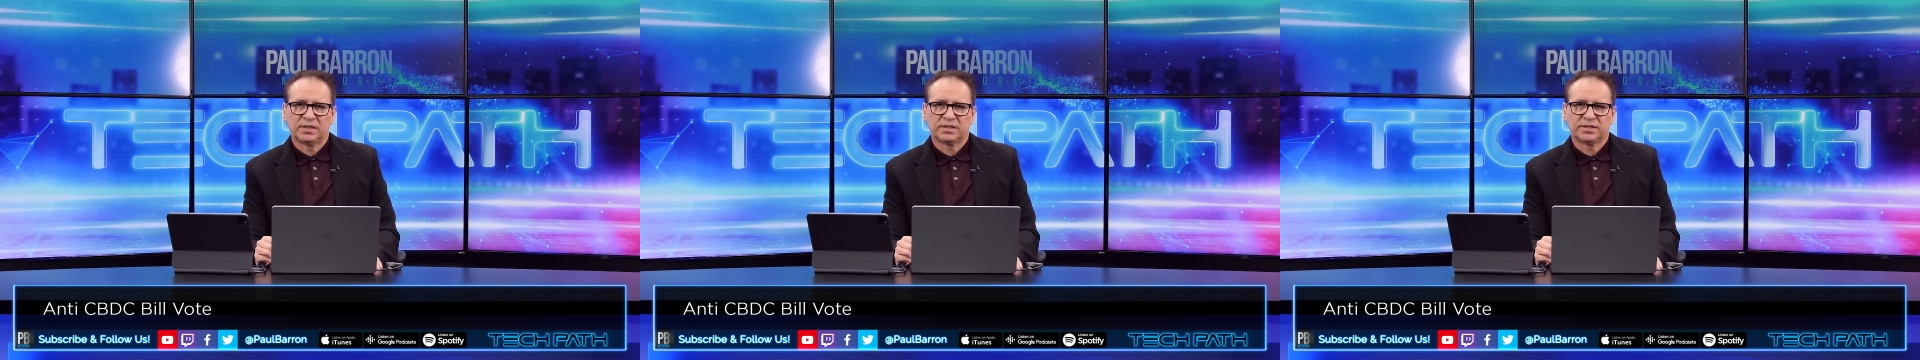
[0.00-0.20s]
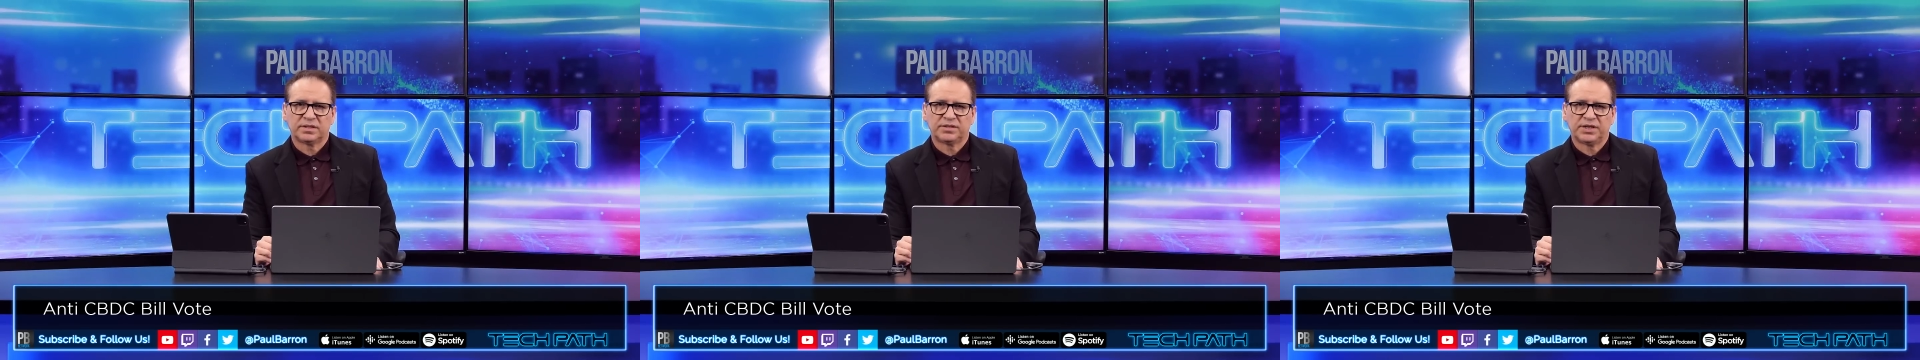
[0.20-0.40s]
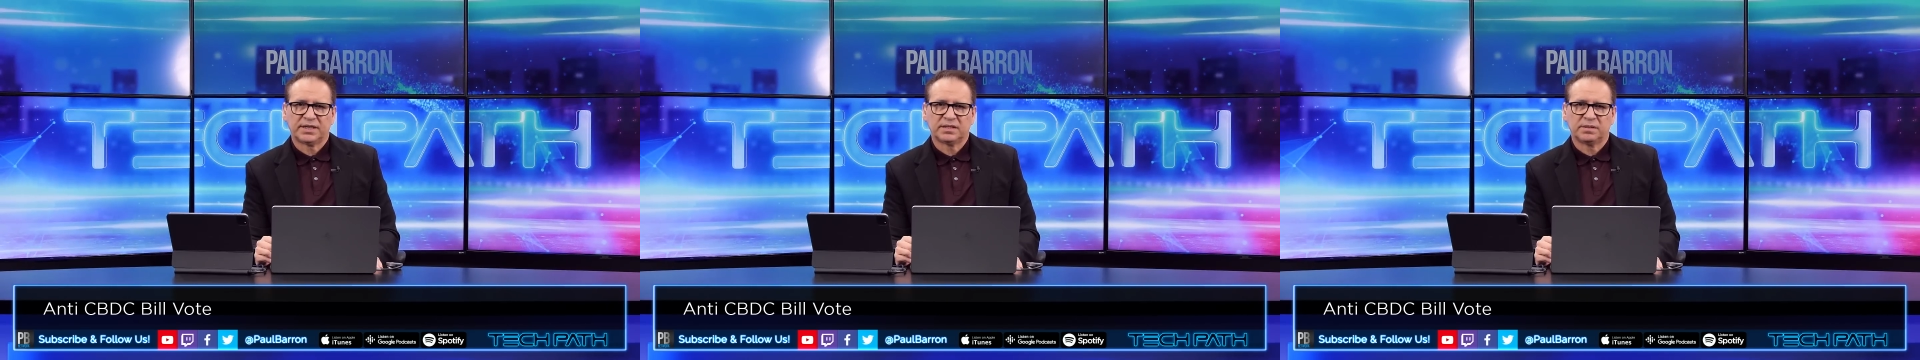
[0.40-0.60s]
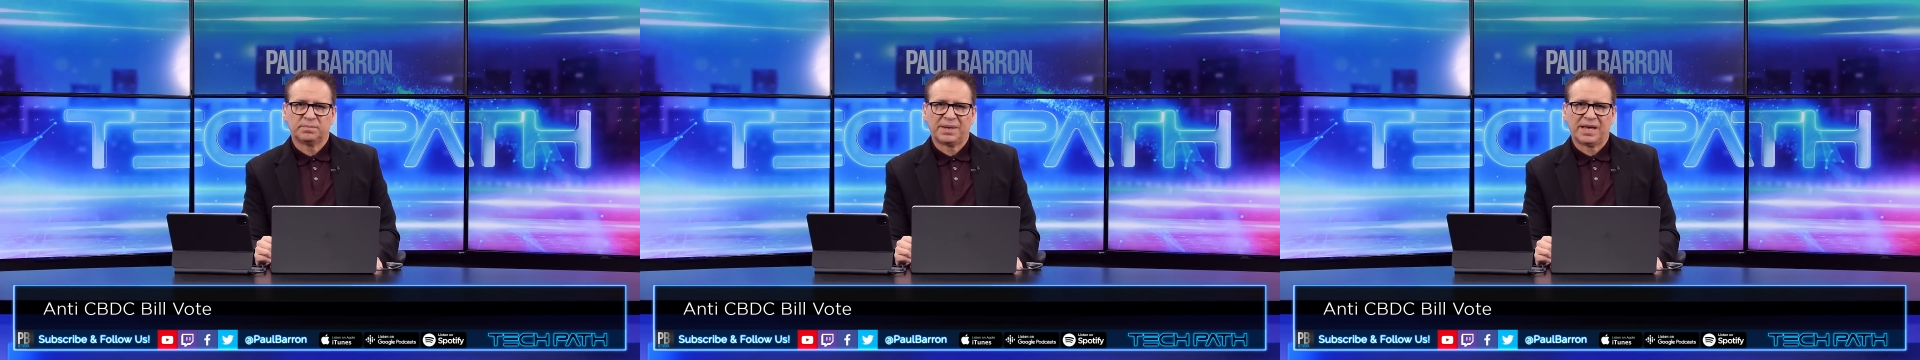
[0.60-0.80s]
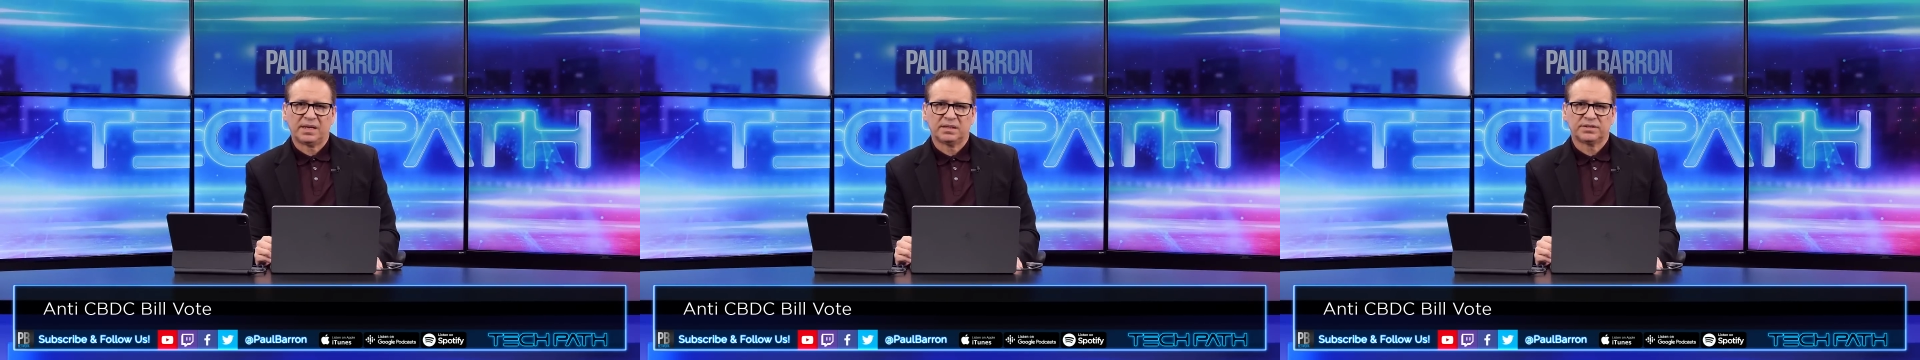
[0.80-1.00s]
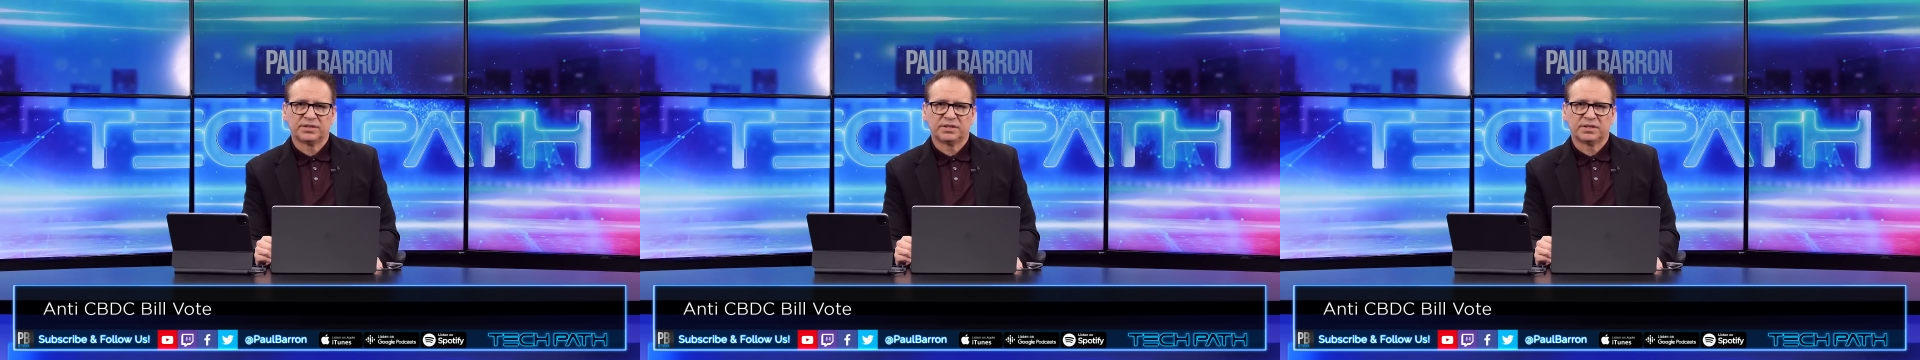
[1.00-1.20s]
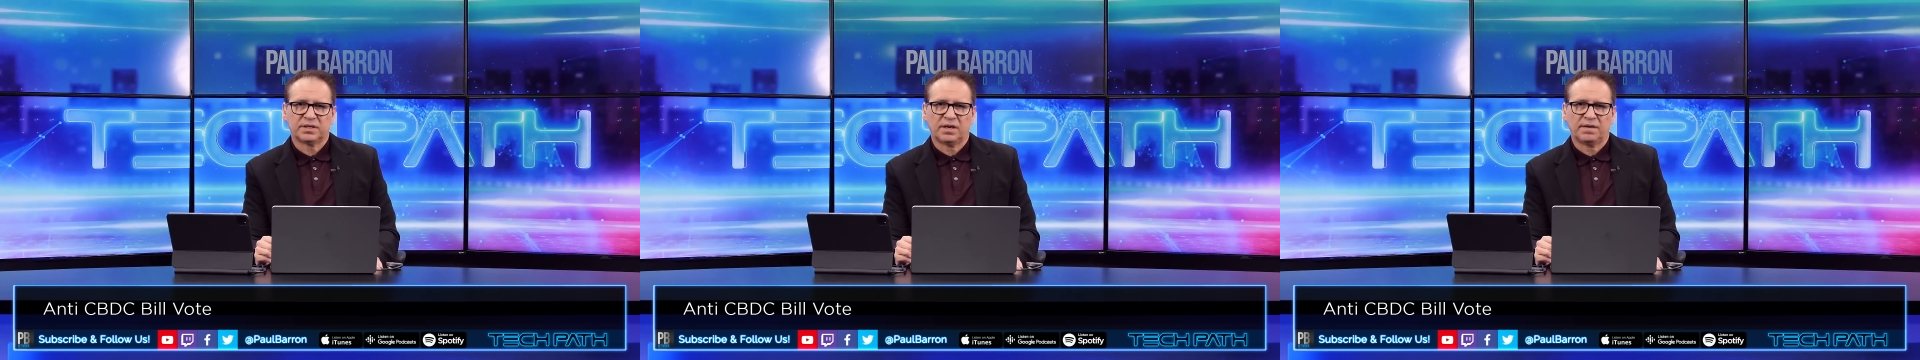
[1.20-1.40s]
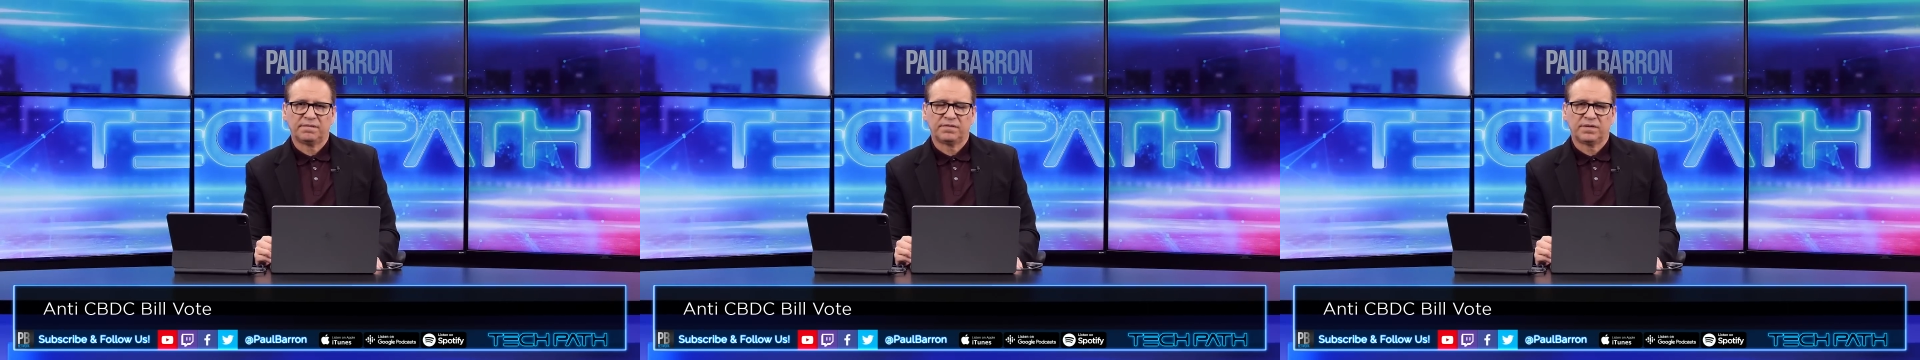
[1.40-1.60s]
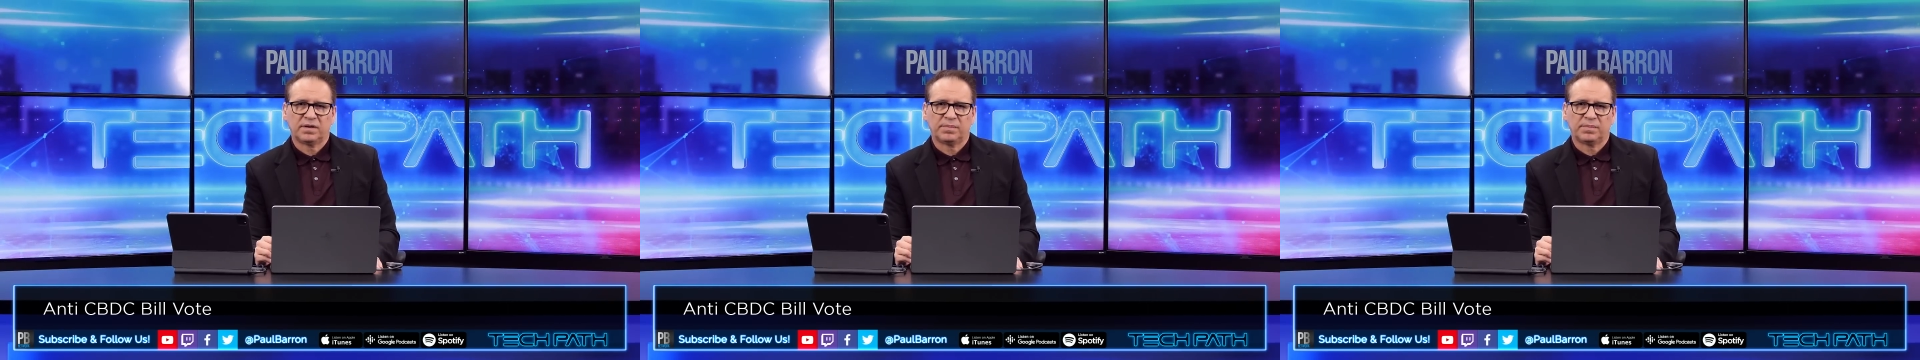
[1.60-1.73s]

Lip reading: is the checks and balances of the